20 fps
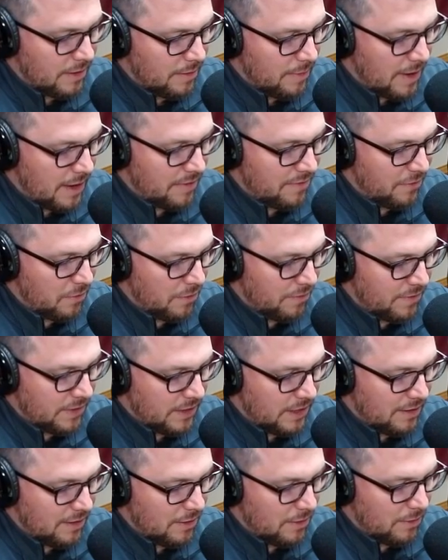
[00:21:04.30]
batting
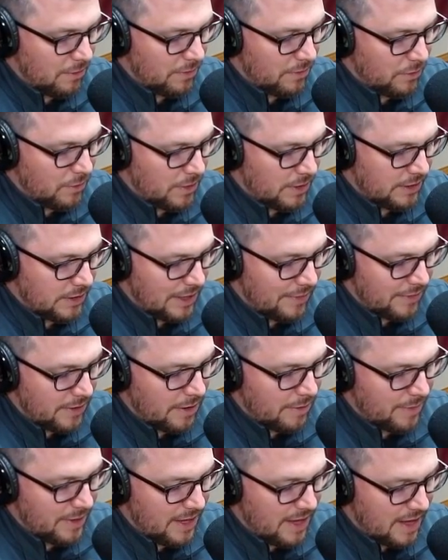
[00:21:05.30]
.452 with 27
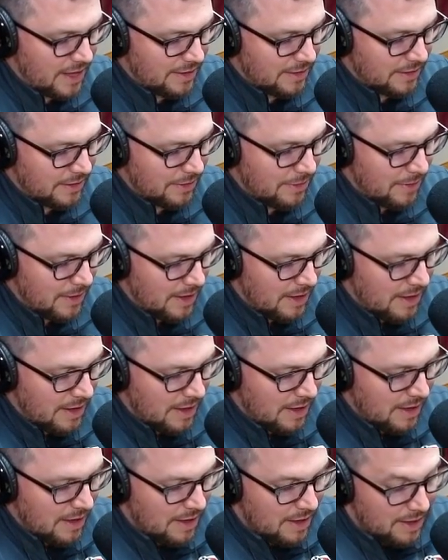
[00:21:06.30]
RBIs. So,
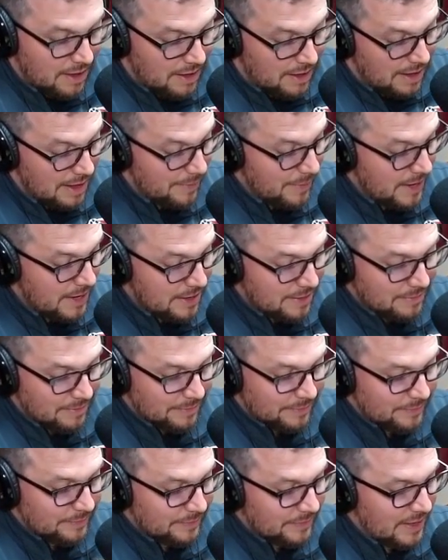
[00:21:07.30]
I mean,
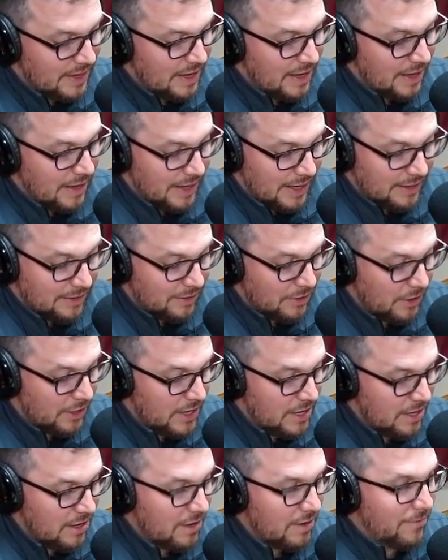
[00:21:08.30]
it's
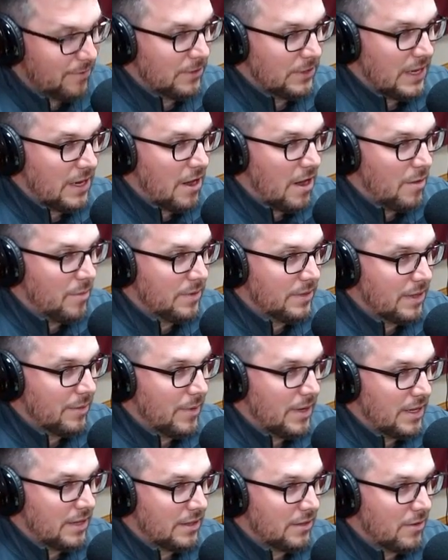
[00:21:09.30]
looking good for St. Albans. I
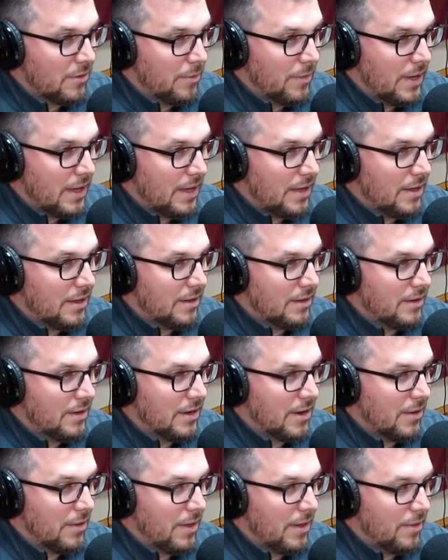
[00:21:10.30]
mean, it's going to be,
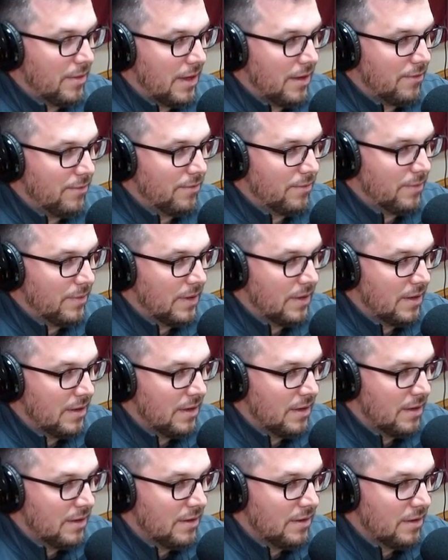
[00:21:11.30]
that they've
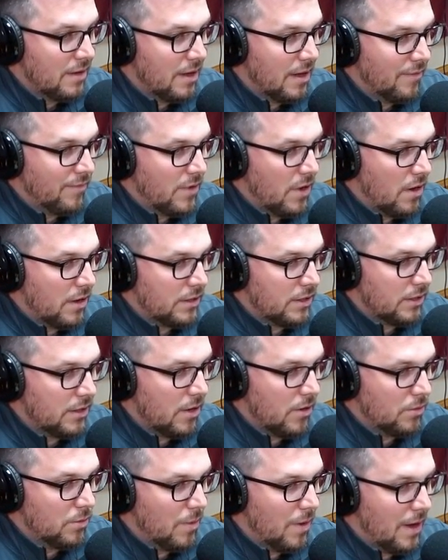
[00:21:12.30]
talked to
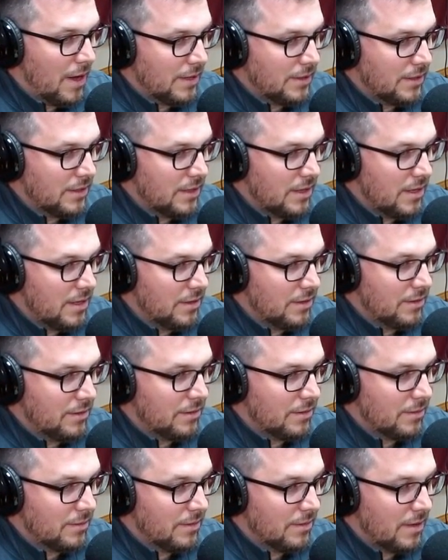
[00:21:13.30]
Coach Watts, and he's